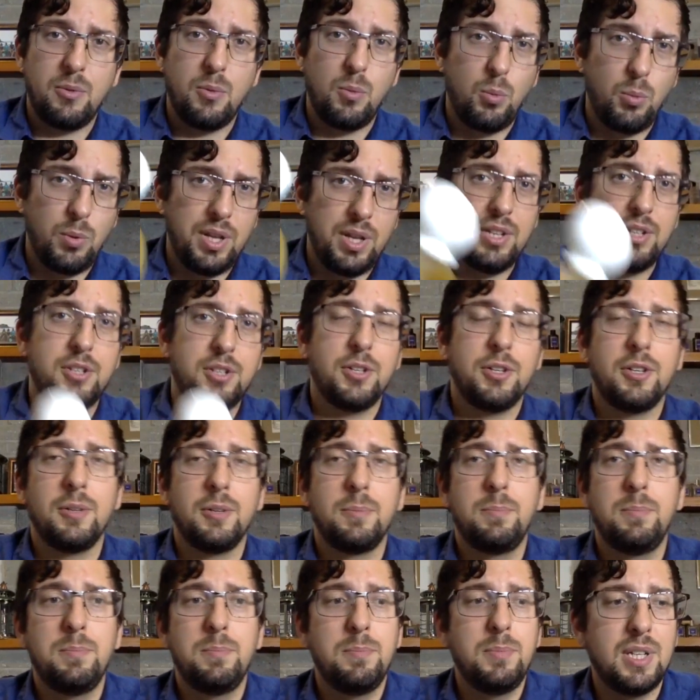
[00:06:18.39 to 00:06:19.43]

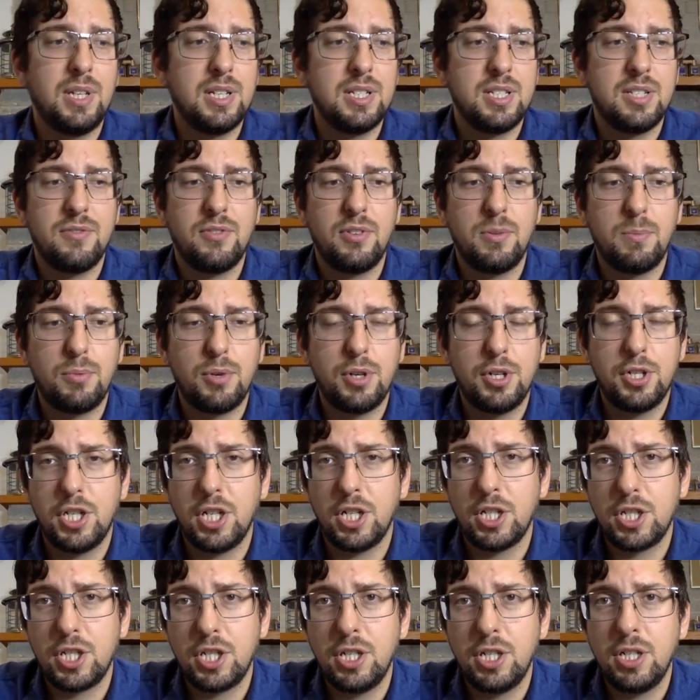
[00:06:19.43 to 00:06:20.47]
winter because of the
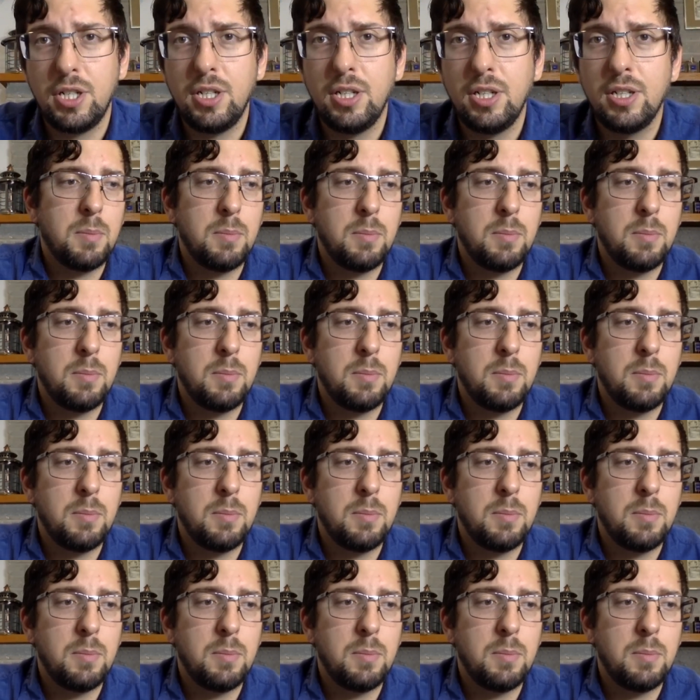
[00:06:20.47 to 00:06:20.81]
projection.